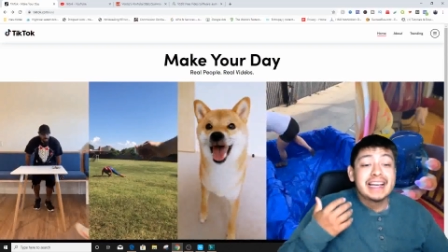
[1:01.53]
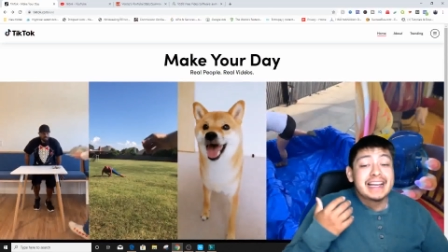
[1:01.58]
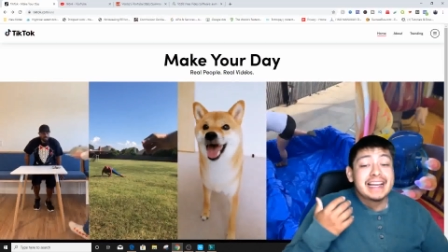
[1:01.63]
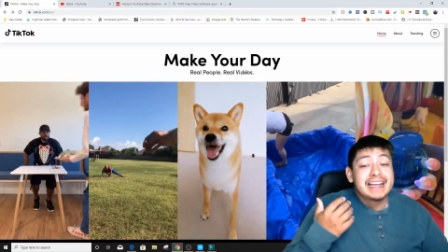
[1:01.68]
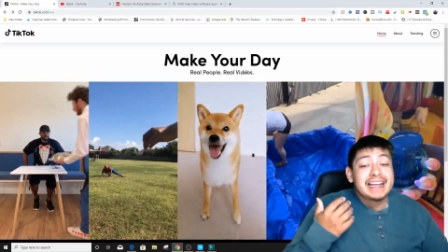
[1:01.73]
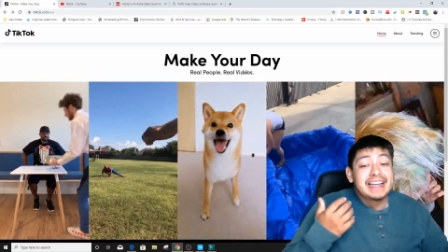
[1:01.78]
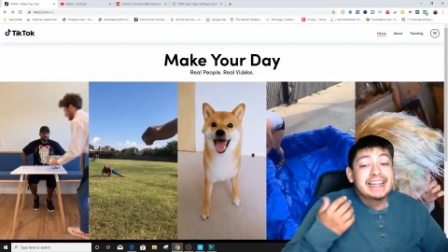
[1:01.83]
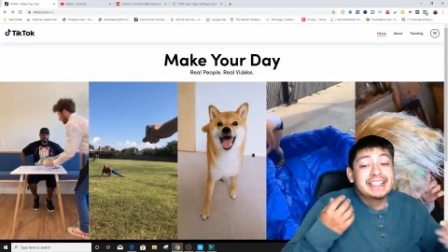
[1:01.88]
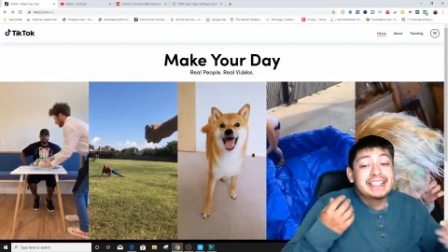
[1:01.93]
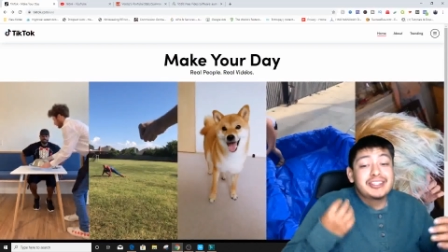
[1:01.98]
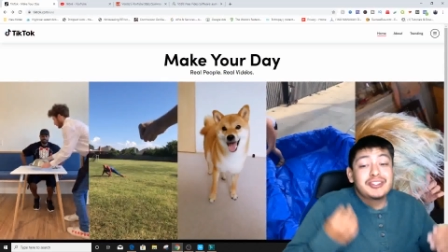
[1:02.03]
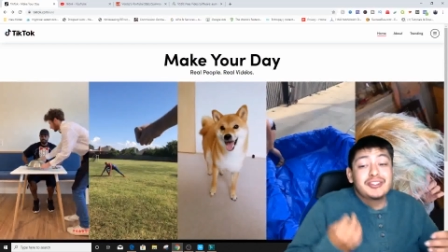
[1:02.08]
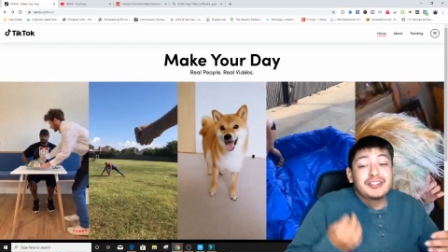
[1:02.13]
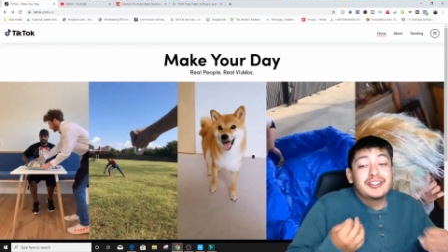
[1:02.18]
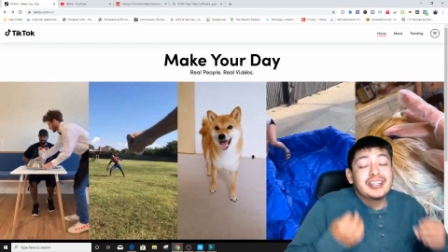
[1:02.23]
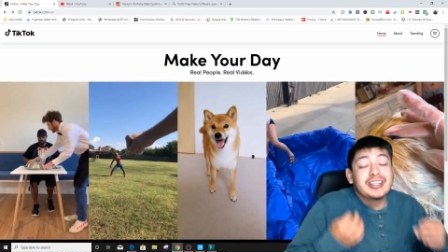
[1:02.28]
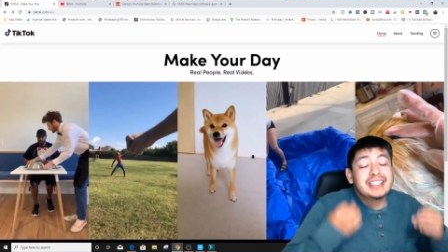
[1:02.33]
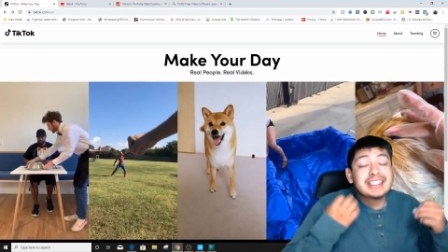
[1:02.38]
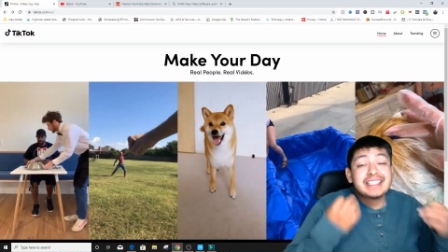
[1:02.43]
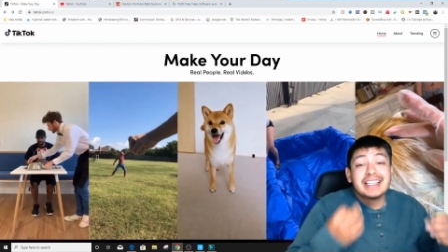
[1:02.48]
it's
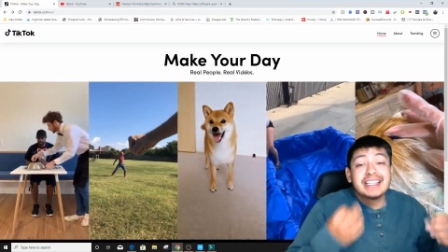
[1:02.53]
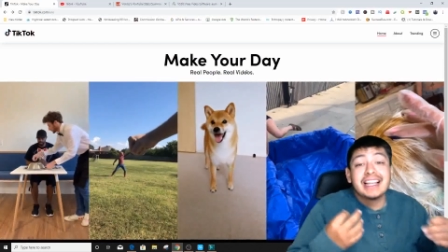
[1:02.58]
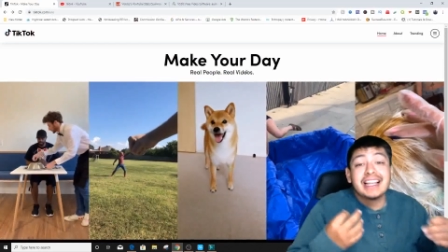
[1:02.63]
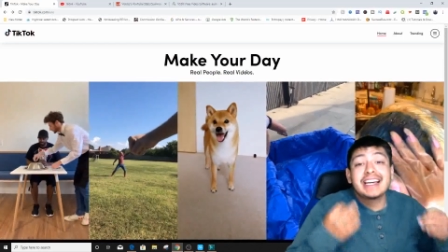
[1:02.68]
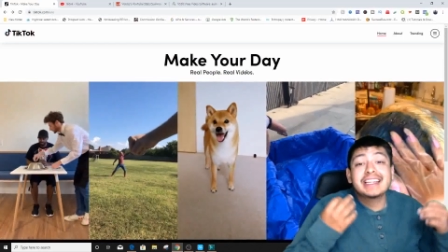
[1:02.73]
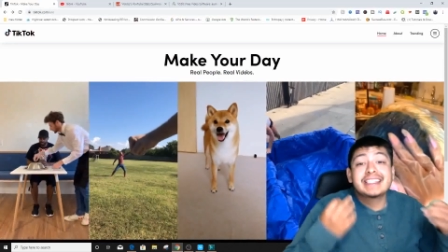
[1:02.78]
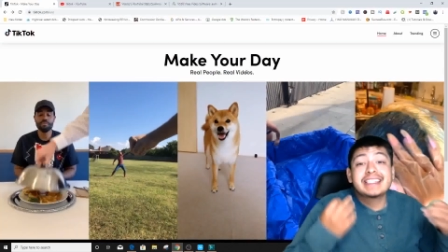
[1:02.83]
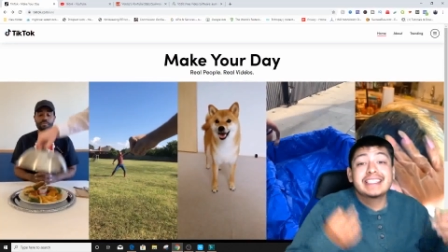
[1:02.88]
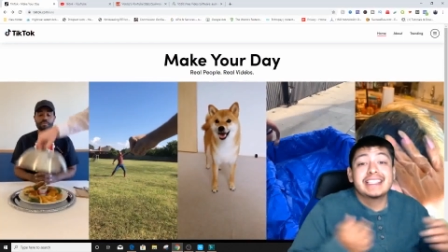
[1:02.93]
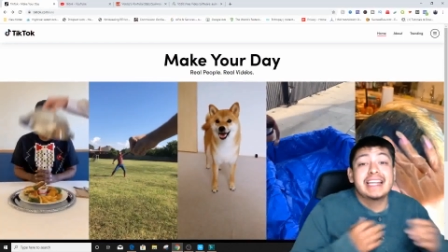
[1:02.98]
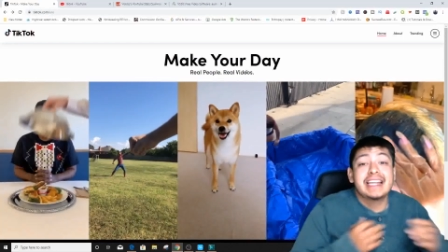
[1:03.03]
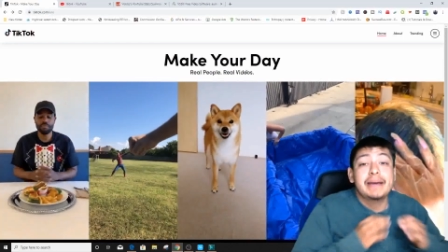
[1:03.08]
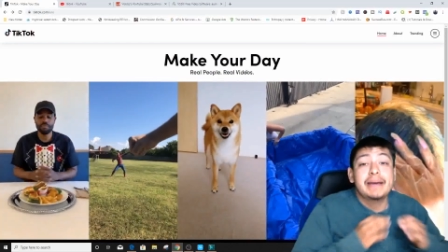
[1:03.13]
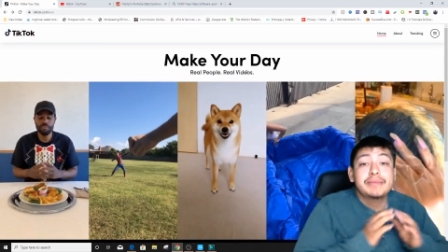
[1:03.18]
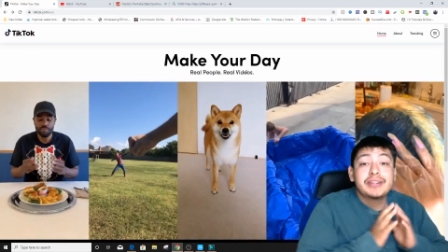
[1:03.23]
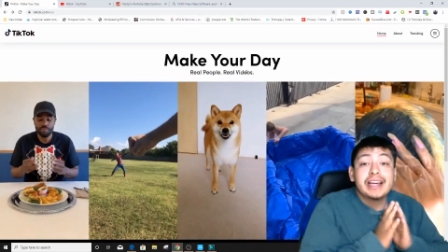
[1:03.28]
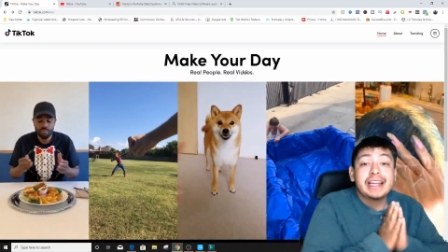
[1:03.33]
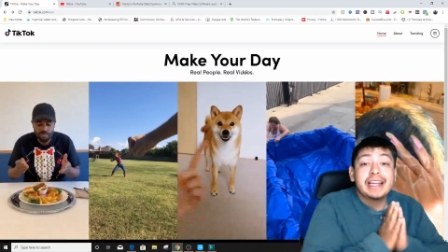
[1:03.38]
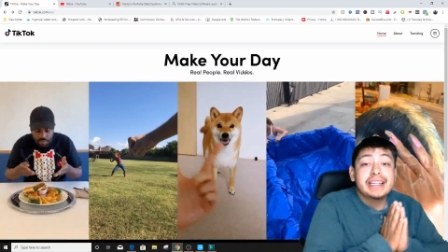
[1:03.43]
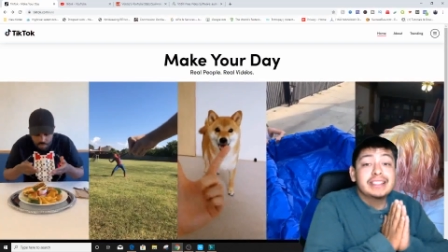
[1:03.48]
just like
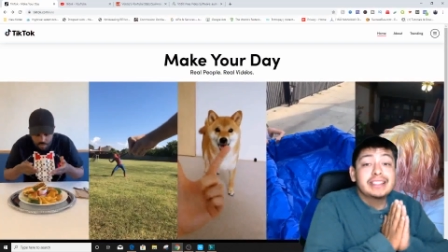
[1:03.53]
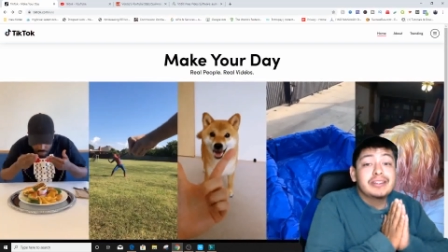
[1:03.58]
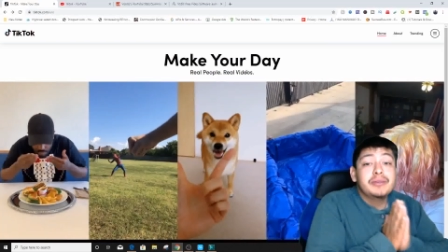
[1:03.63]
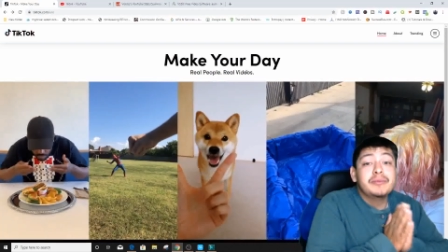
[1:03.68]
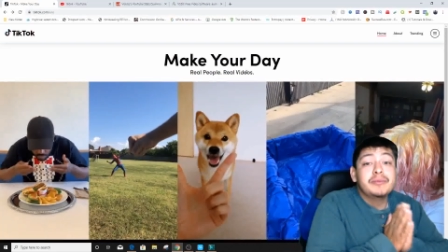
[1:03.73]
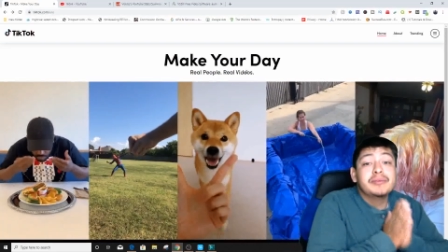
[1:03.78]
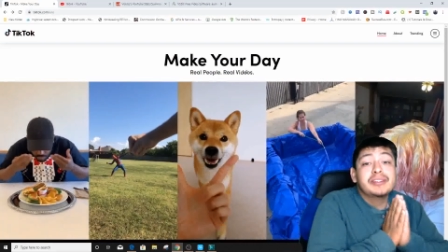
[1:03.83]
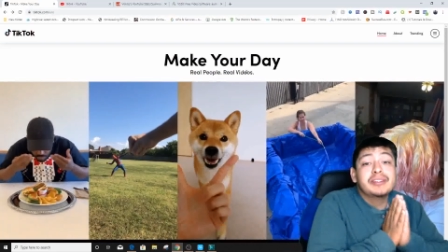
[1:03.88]
Snapchat. It's almost